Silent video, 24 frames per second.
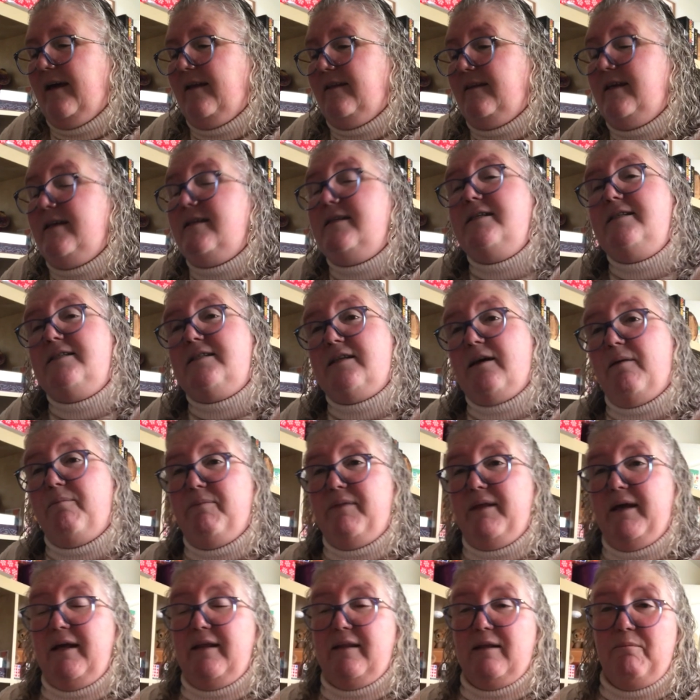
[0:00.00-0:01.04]
This is
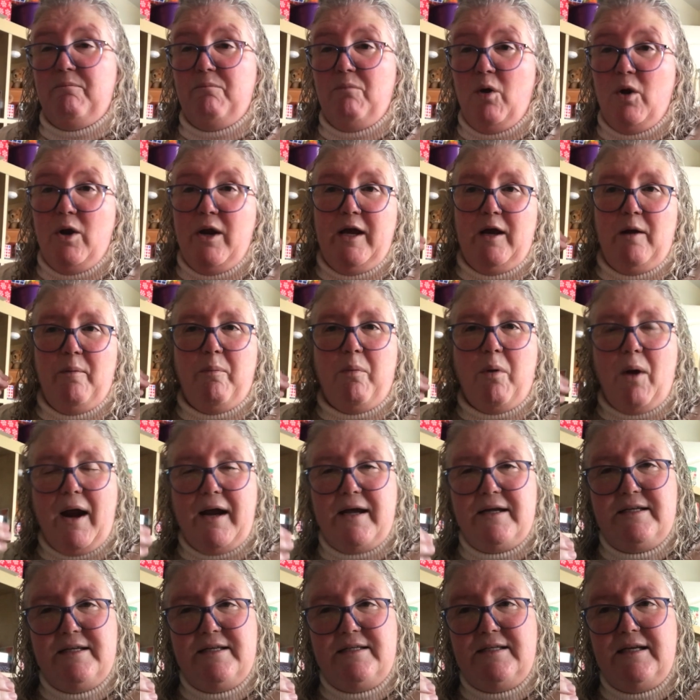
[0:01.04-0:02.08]
something that Monica
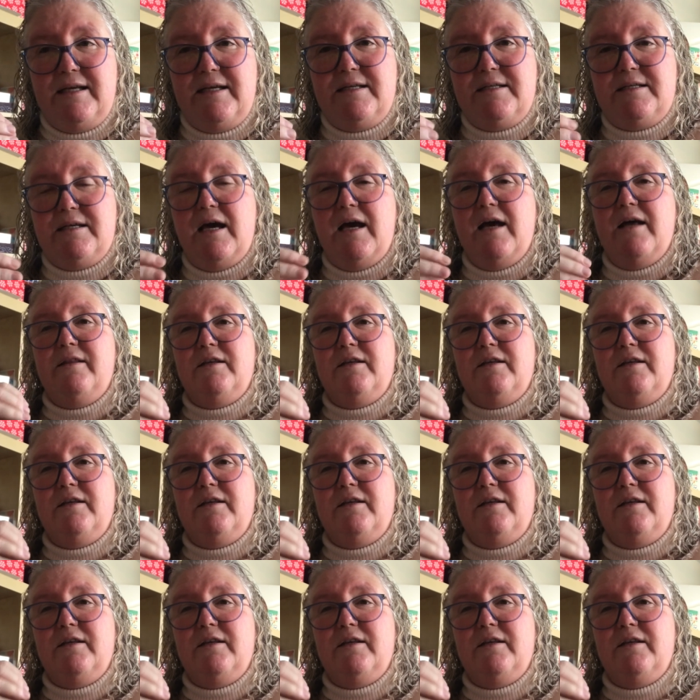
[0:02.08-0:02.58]
practices,